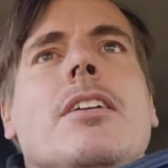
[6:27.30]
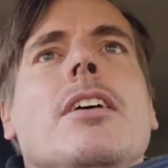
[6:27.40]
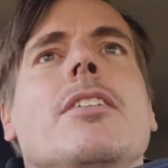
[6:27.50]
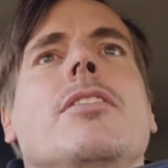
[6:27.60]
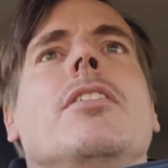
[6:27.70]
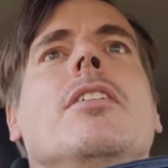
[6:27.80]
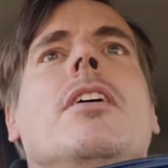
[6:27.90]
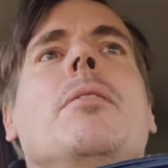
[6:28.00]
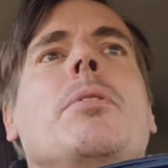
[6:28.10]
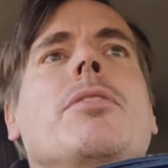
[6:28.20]
as
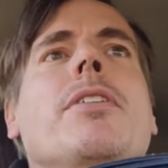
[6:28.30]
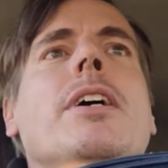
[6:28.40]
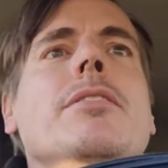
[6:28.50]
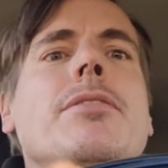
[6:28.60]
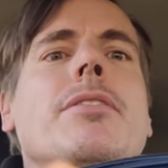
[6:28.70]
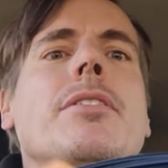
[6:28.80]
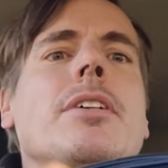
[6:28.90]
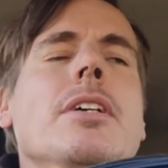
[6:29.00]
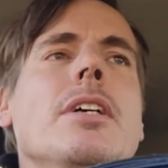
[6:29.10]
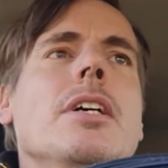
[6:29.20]
MX-5,
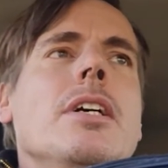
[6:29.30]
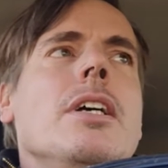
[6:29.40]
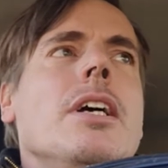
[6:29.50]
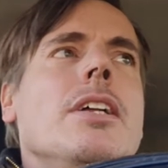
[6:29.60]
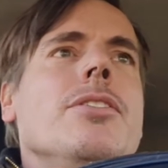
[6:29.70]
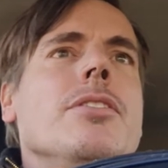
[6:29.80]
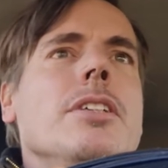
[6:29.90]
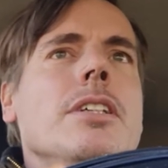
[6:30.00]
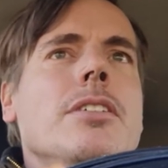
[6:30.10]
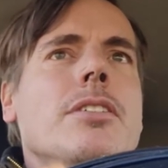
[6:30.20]
and you
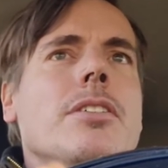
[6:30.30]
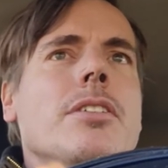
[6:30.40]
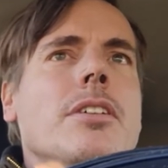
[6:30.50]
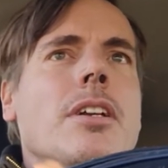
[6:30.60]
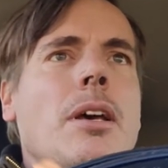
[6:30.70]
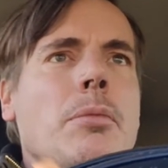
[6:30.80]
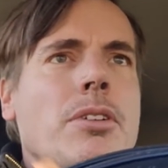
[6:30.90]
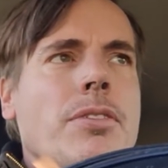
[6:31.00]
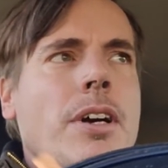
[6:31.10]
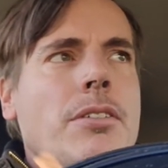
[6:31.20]
need an
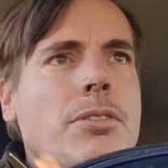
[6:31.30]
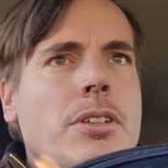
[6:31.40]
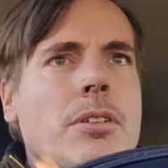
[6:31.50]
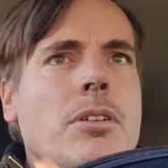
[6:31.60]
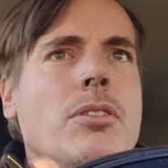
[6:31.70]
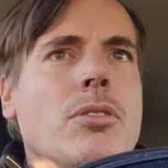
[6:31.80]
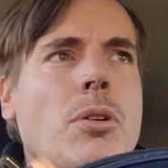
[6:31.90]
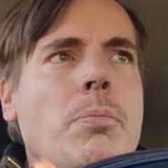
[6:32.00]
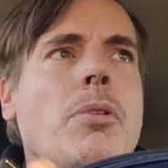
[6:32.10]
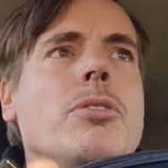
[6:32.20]
MX-5 with the
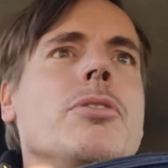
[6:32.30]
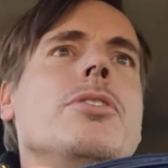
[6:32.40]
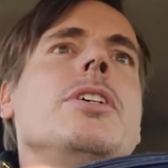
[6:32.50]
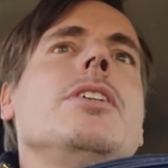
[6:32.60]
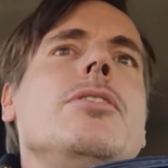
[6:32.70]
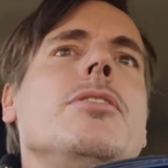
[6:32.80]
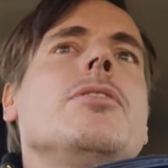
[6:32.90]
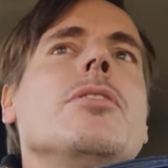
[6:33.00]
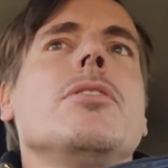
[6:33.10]
top motorization, so the